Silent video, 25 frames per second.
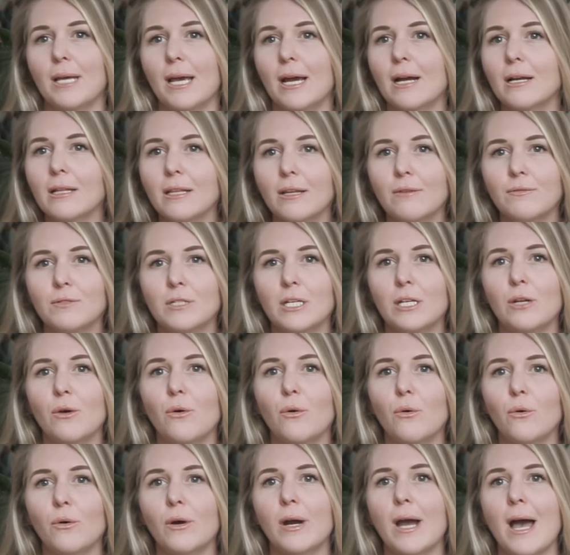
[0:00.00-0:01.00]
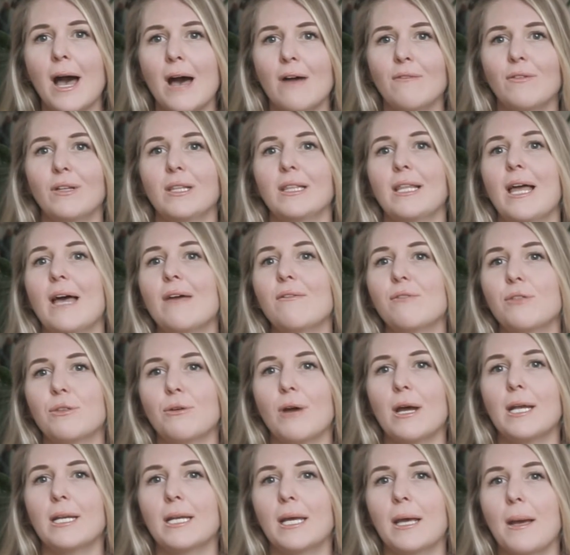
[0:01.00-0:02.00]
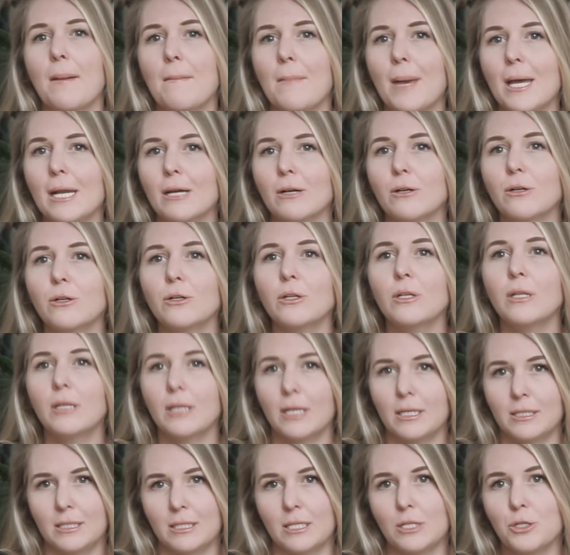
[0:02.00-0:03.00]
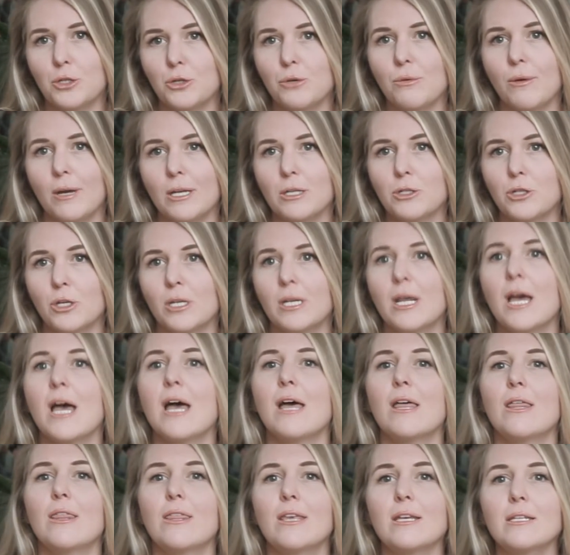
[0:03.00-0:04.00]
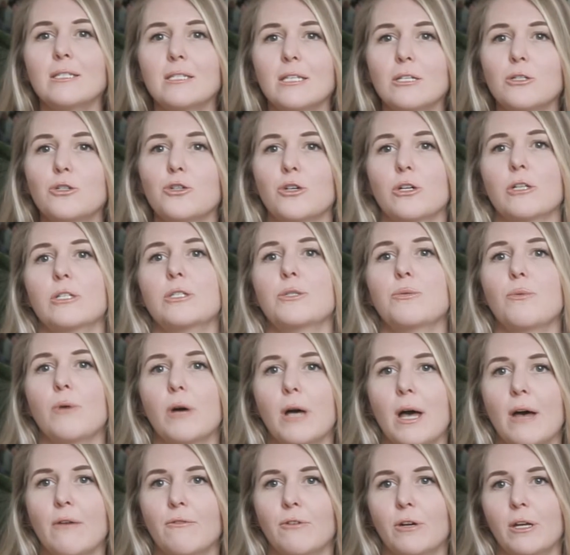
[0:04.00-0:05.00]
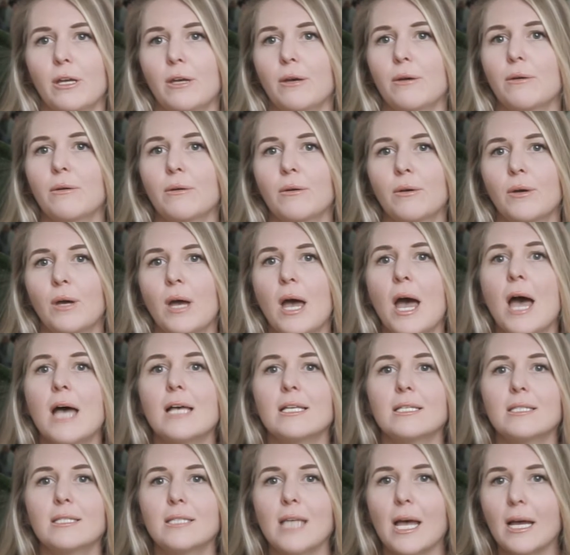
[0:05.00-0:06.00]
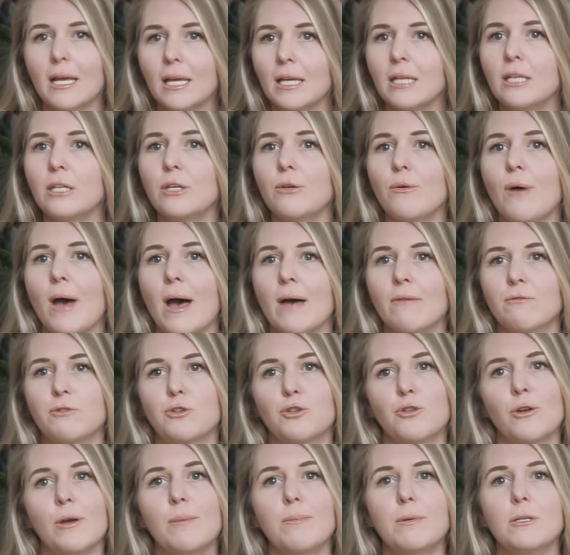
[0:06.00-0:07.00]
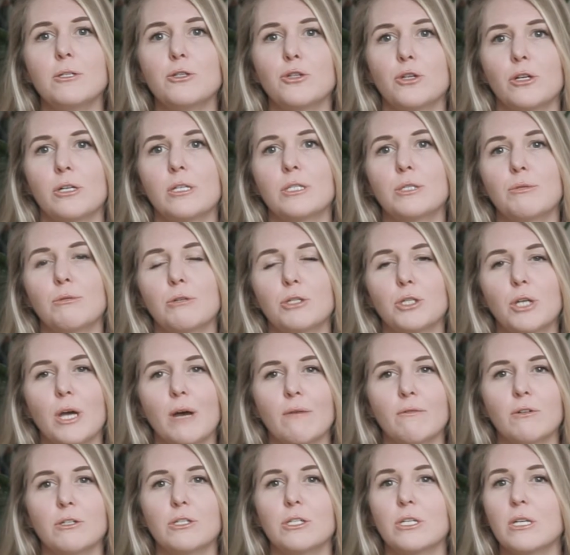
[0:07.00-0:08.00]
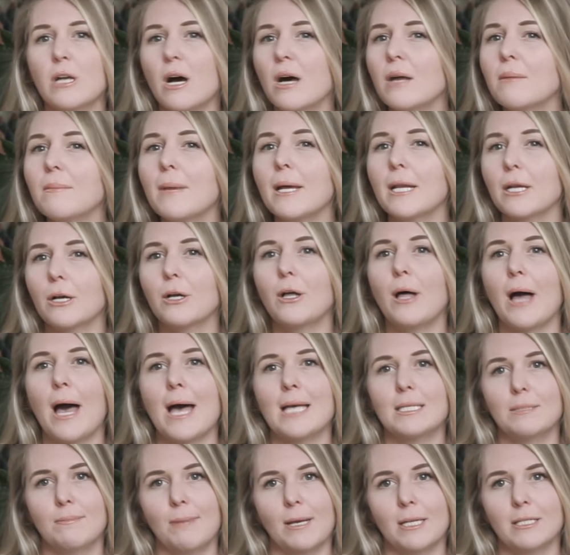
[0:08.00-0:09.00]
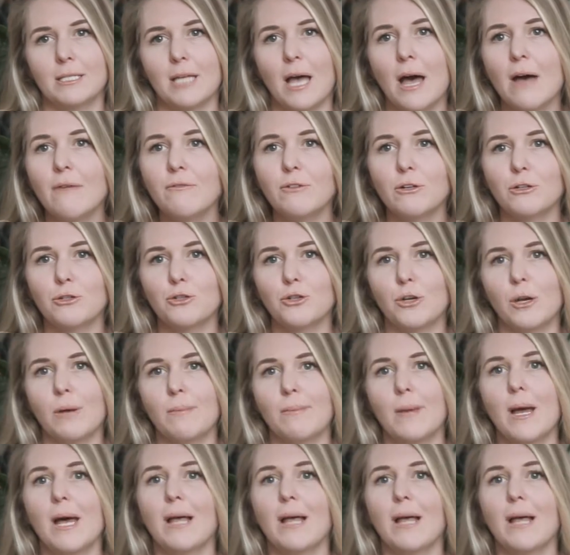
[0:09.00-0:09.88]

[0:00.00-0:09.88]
airlifted, or have a life-threatening medical situation, this insurance will cover you. Second, you have trip insurance, which covers non-medical aspects of your trip,